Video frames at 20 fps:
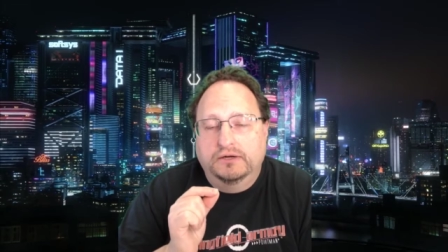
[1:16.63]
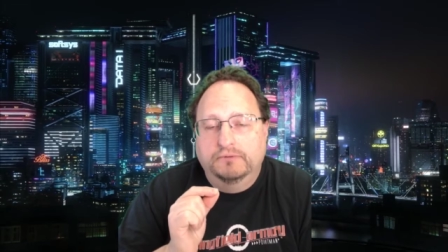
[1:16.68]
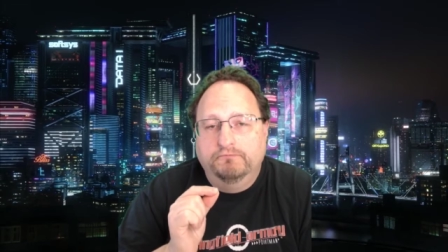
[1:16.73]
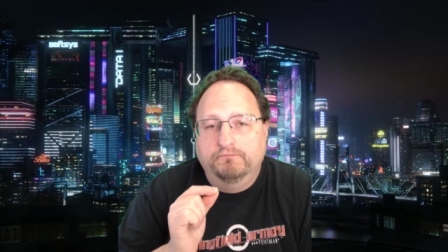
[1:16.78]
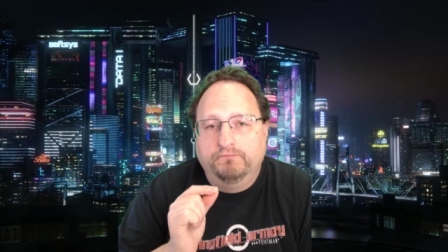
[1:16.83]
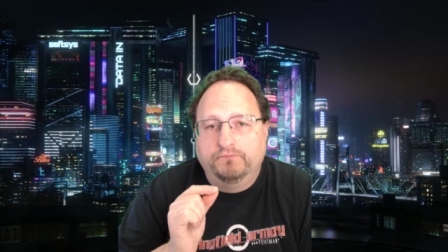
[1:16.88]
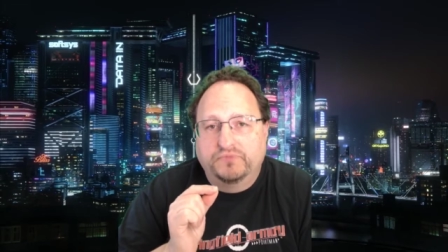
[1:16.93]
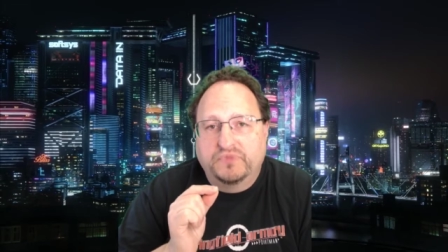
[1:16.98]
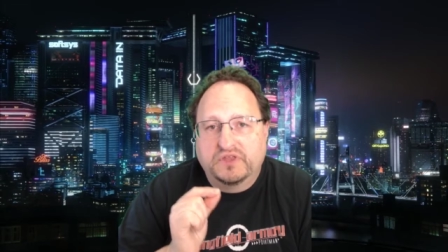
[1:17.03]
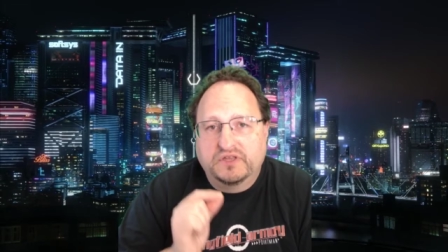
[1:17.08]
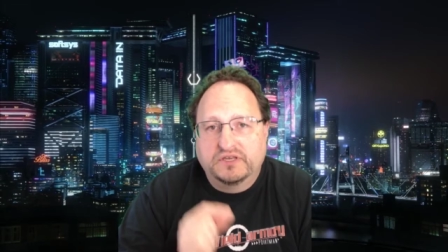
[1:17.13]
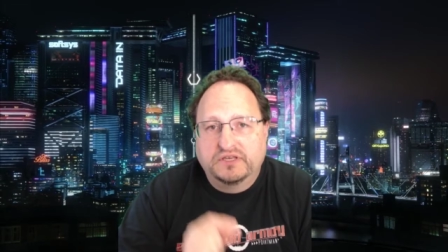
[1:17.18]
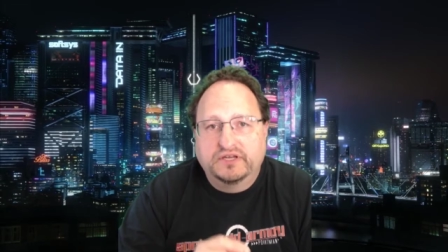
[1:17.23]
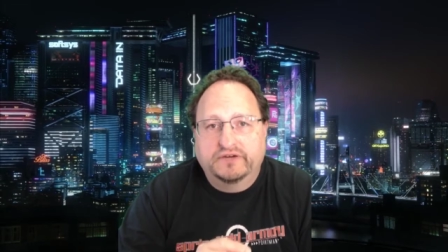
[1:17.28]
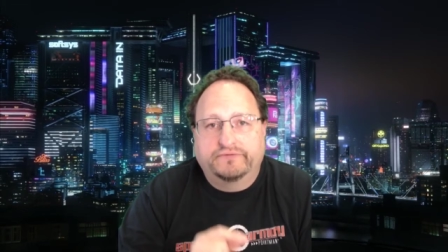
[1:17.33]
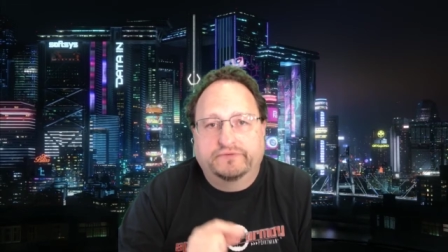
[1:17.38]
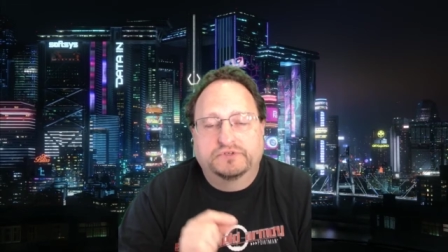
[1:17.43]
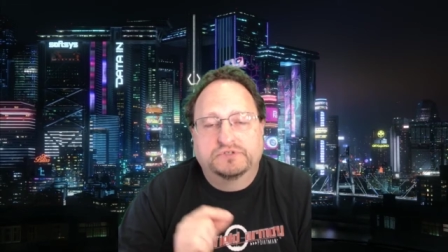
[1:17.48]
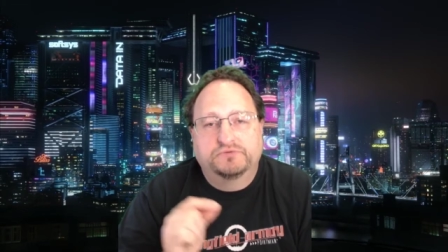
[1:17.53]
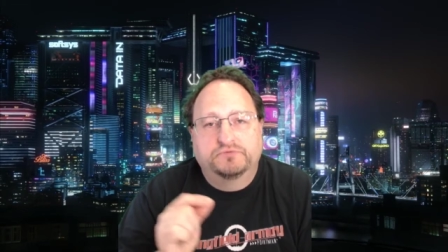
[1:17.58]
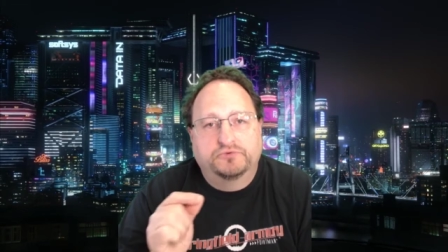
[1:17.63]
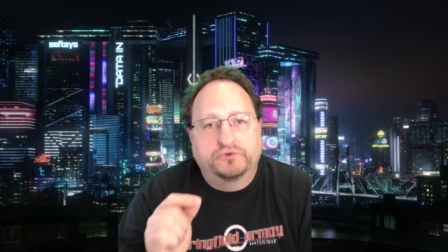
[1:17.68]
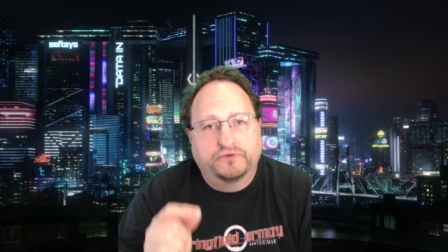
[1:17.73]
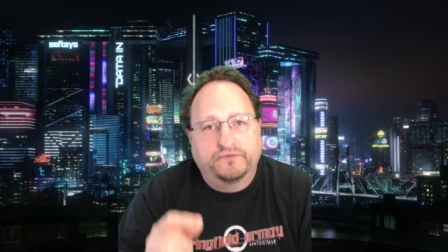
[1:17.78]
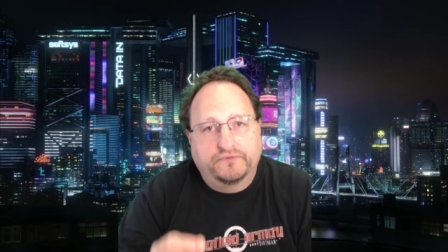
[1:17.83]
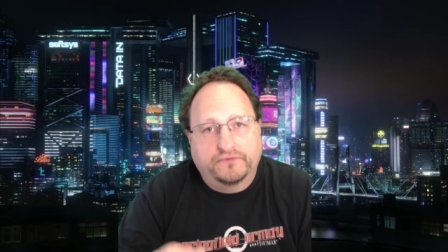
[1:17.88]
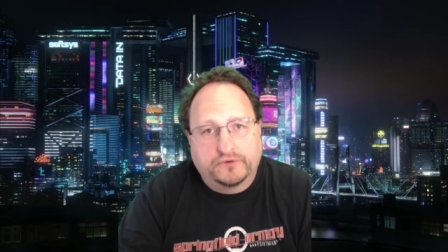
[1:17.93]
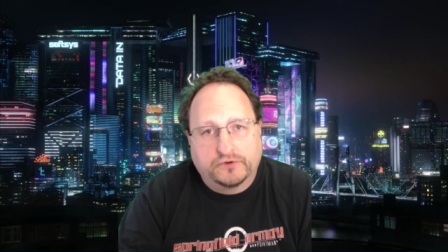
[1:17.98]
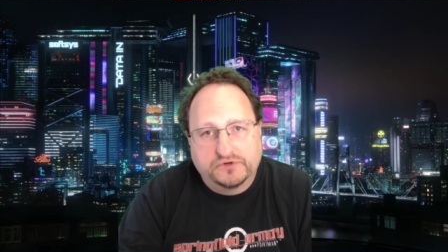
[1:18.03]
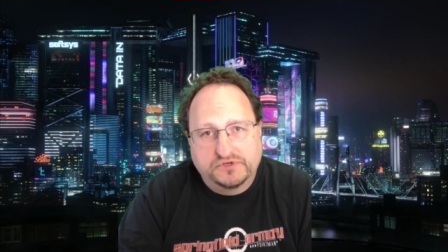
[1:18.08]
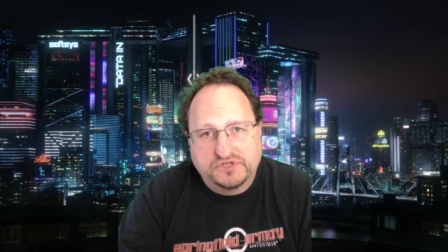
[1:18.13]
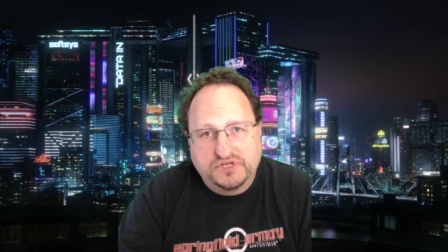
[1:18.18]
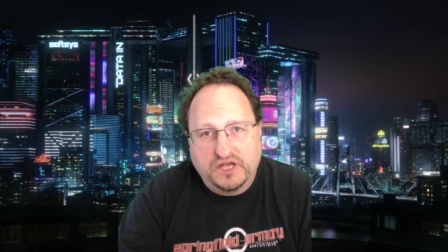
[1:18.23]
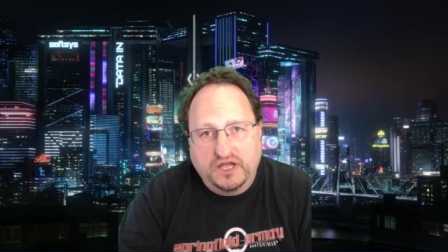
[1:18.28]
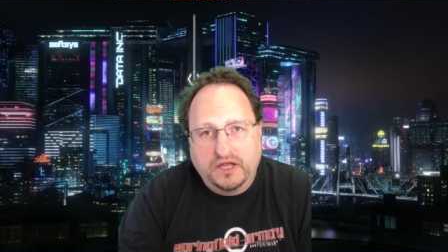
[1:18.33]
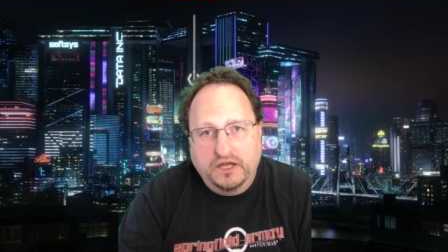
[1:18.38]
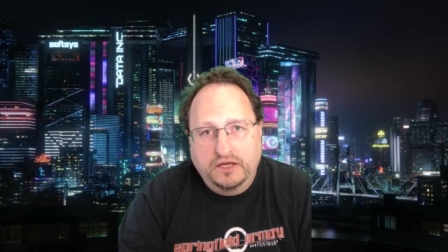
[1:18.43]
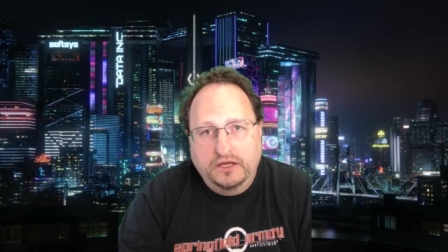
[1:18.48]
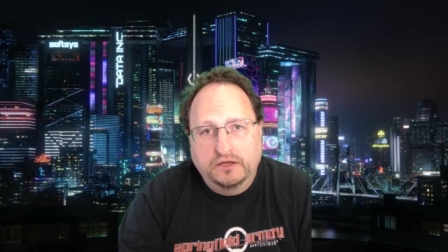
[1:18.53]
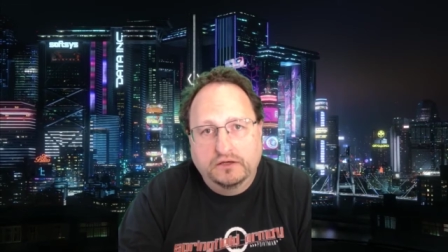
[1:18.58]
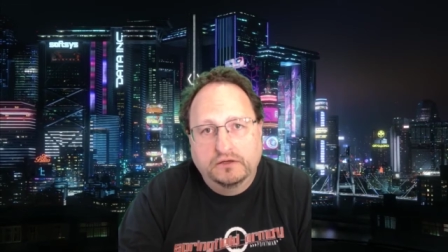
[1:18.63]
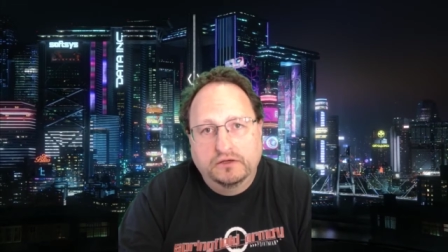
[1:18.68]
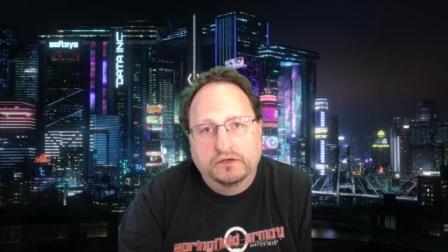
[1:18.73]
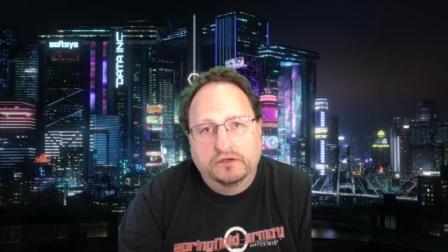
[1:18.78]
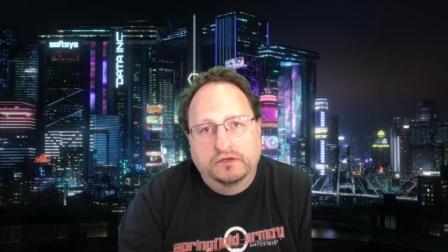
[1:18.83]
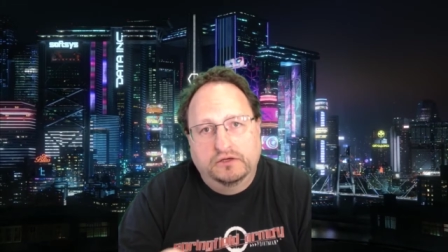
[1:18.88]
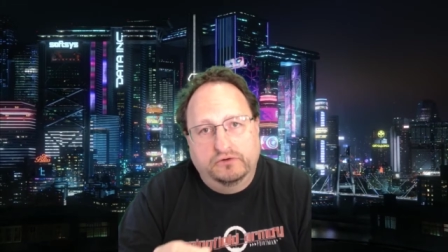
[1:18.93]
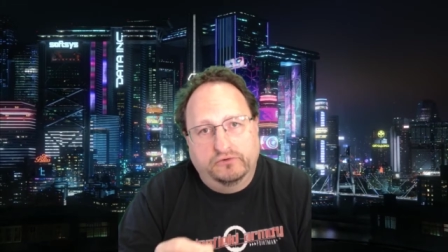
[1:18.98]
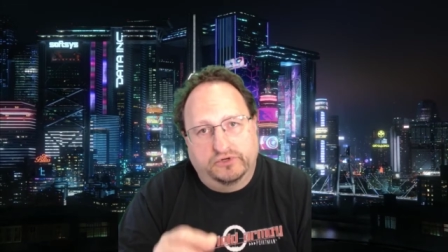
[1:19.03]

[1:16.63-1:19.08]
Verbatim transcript: um, the difference between first aid,